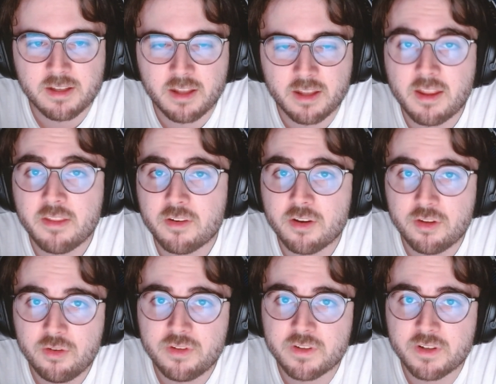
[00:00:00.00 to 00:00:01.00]
another
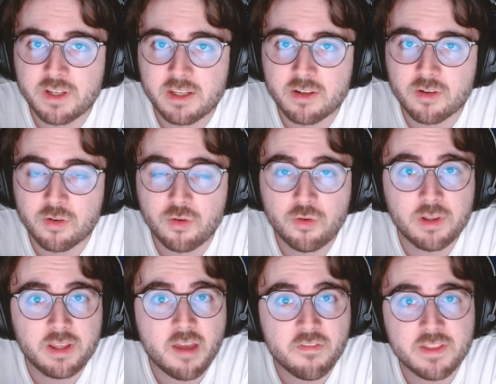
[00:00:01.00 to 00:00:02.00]
user here who
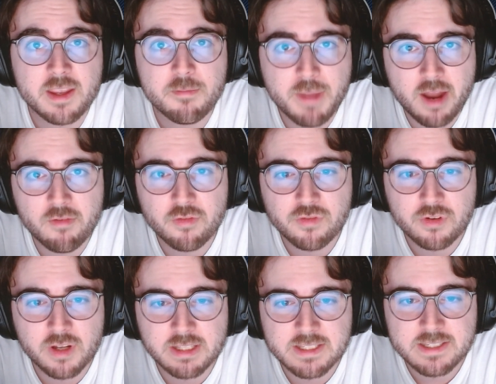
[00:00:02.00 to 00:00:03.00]
left a bad
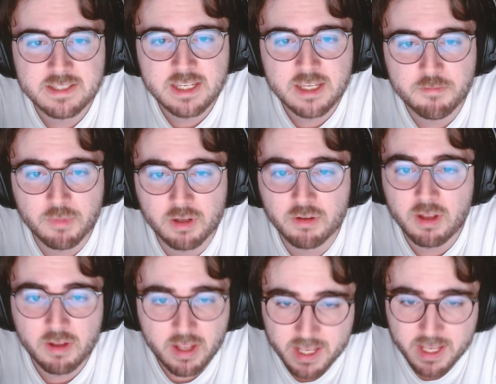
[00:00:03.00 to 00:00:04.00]
review on Steam
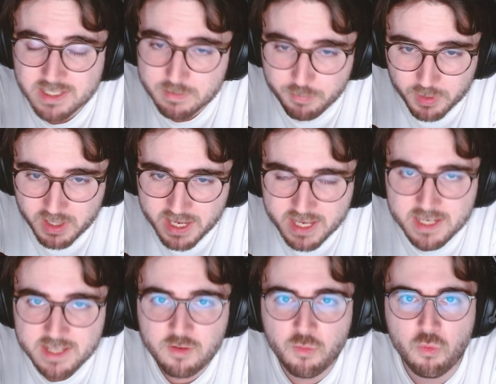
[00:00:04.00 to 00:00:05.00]

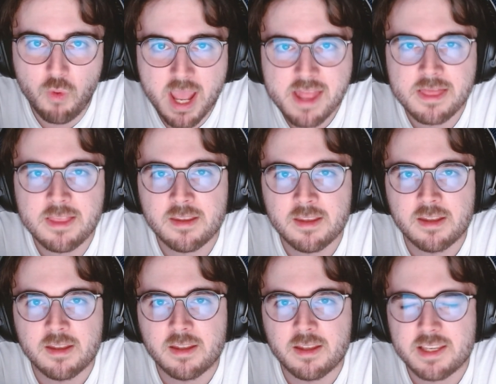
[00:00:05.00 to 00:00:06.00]
explaining when
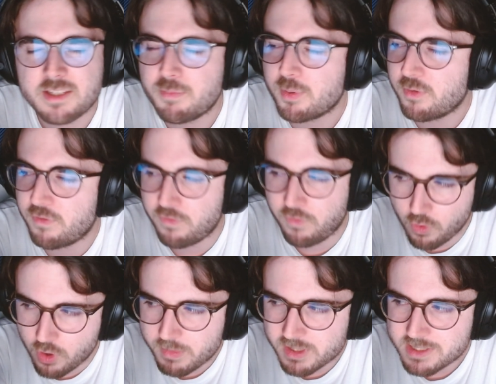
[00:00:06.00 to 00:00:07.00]
his
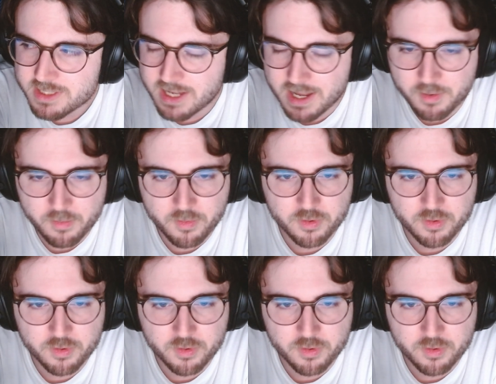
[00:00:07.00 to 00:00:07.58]
performance got